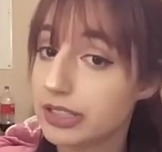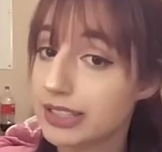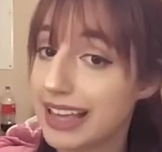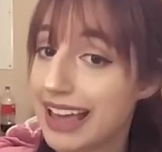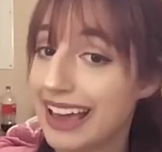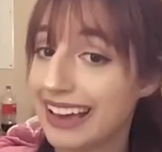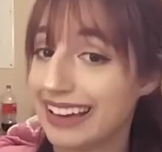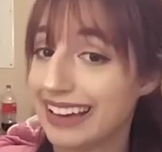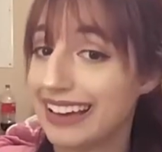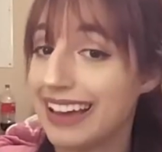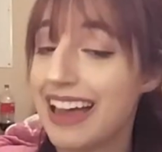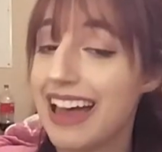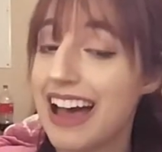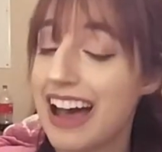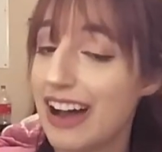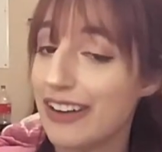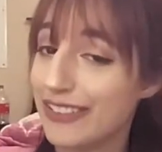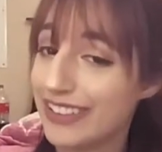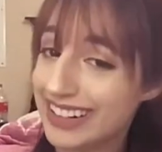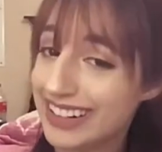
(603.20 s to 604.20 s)
say.
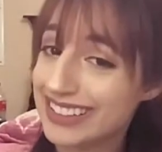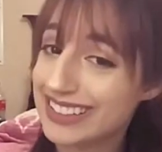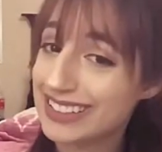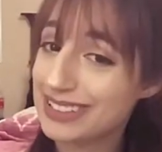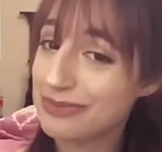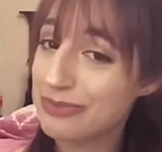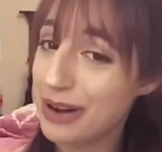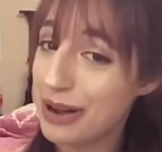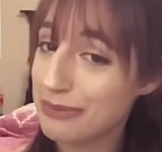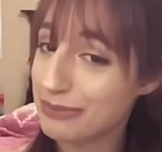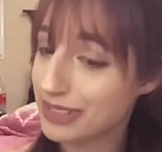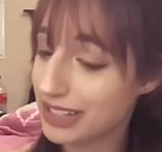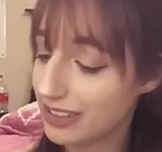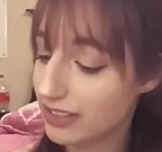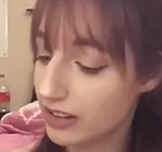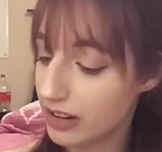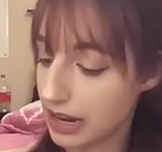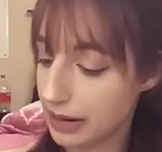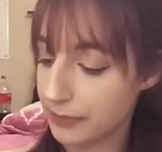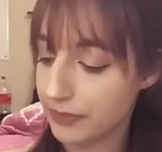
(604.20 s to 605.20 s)
I ran into this problem the
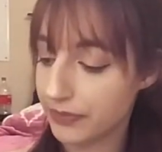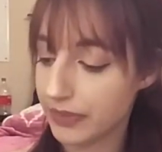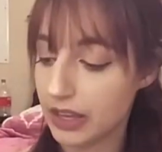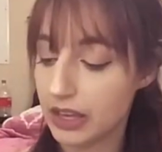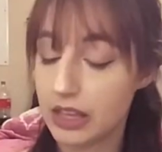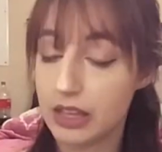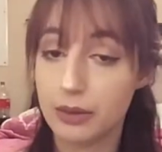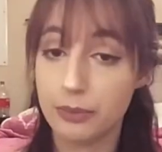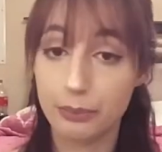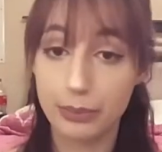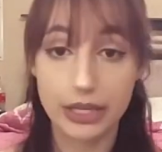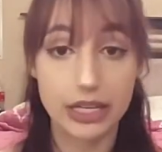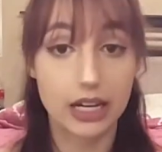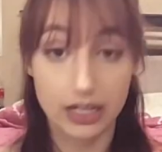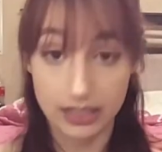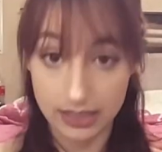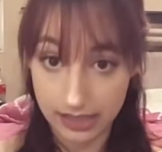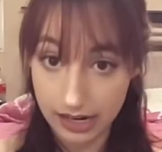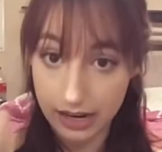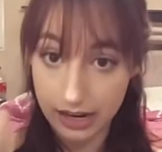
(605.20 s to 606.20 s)
other day
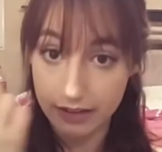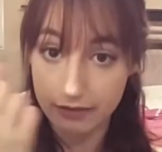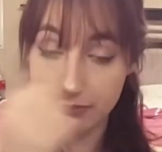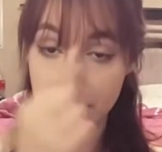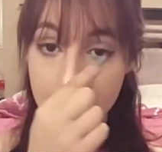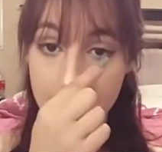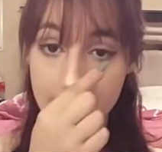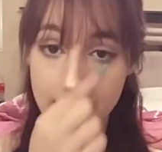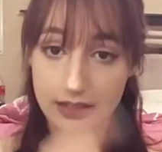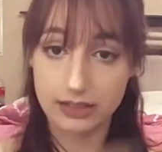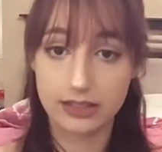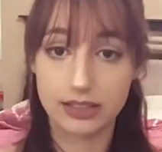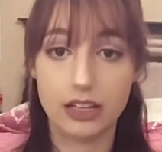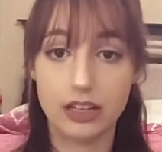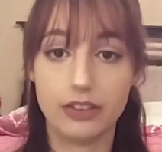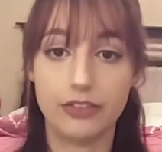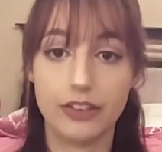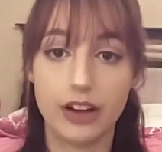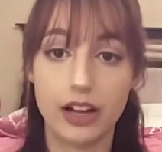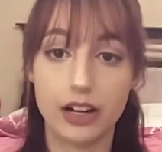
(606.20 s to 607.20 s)
because I have bangs.
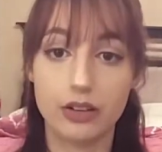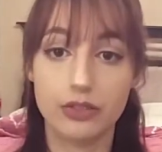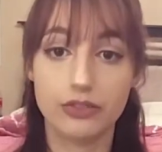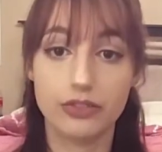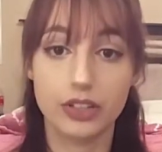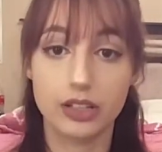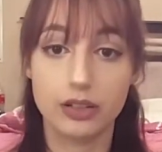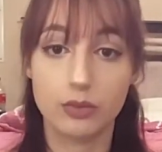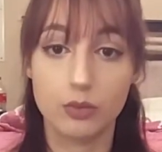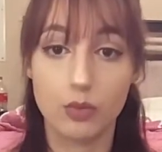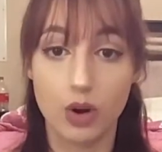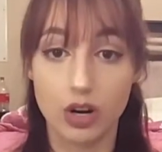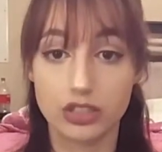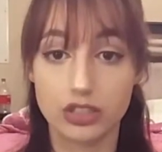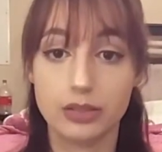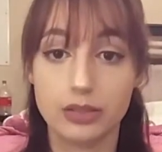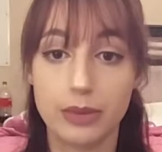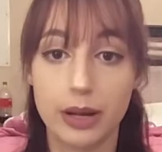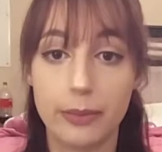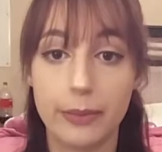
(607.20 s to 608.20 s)
If I don't feel like
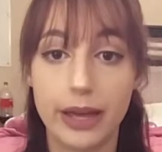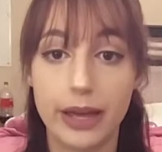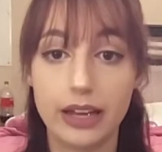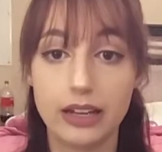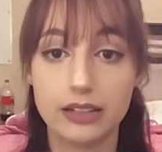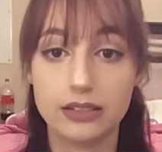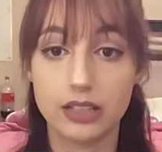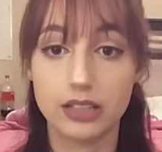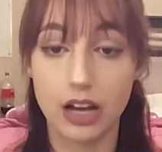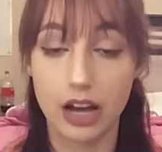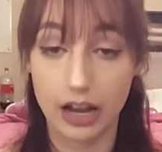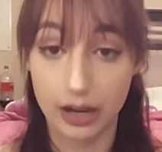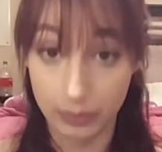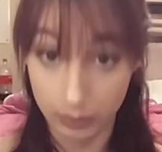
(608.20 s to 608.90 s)
washing my bangs, I